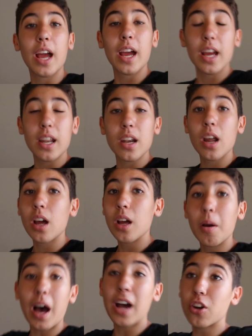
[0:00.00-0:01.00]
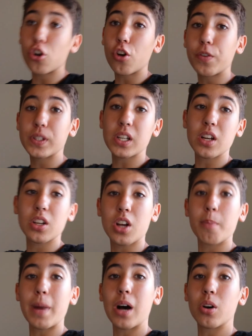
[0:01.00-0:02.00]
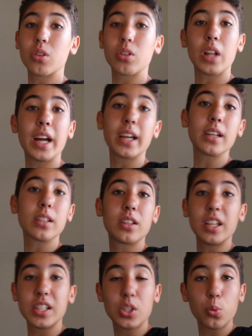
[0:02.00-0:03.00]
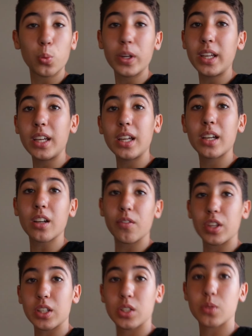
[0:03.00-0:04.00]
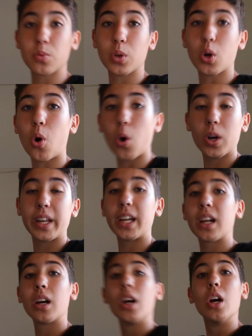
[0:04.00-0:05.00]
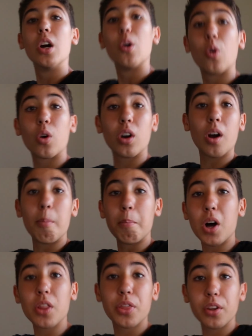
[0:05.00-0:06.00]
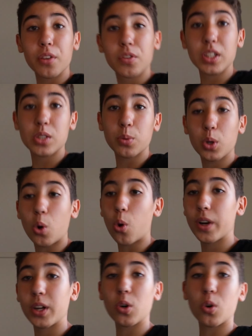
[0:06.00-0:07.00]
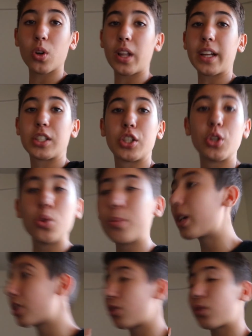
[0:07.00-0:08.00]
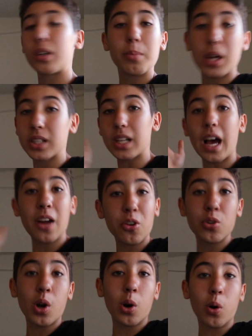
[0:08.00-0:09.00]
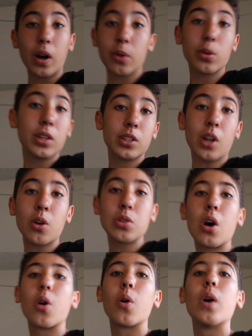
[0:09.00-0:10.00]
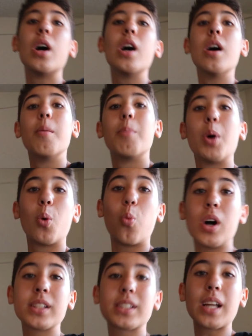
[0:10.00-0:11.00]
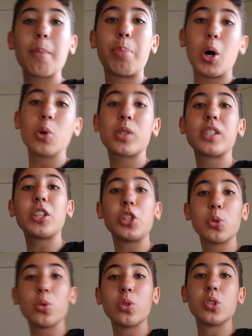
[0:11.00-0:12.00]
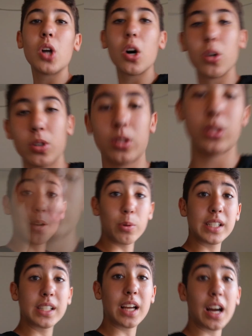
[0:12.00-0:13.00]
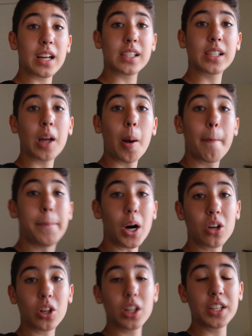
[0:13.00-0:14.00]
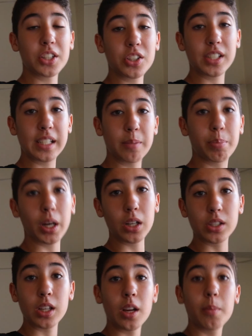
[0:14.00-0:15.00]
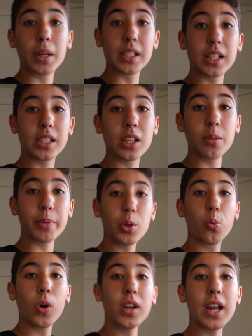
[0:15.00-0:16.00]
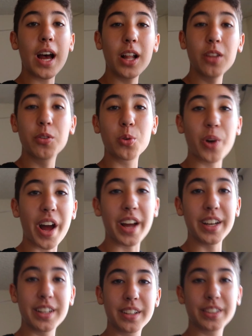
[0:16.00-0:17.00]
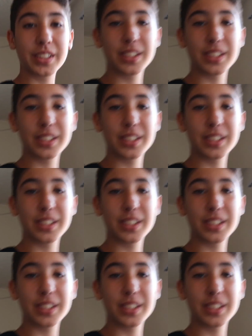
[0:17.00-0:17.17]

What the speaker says: and I don't know if it's gonna come out like this week of this recording, or a month of this recording, or like 2 months, 3 months. I don't know. I really don't know. But once I post it, you will know. Anyways, guys, buckle in your seatbelts because this is gonna be one hell of a ride.